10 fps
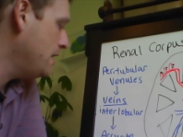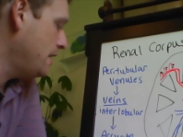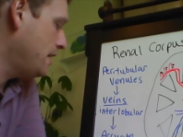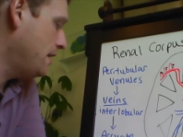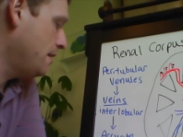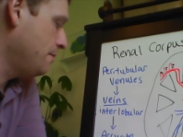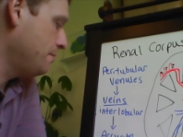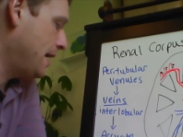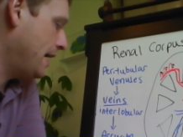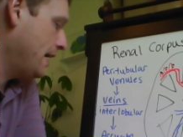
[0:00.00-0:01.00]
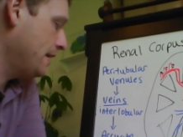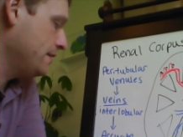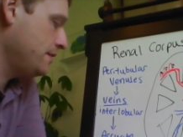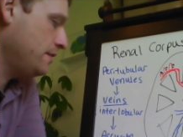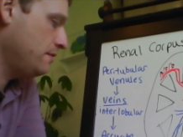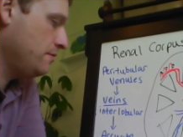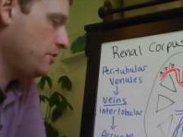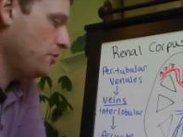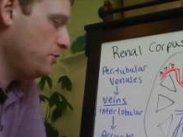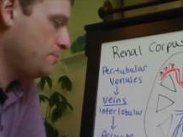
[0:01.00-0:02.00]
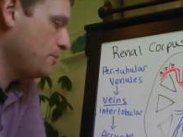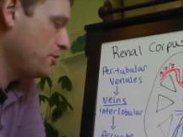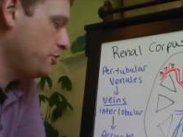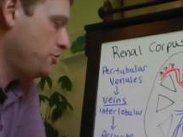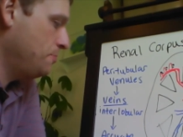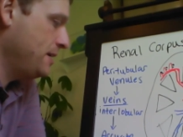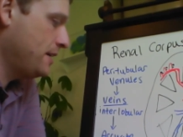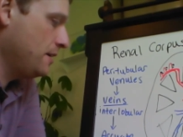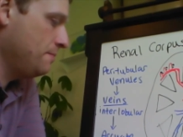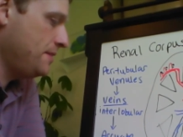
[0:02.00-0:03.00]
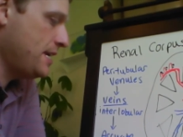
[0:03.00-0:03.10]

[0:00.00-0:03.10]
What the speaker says: And those merge to become the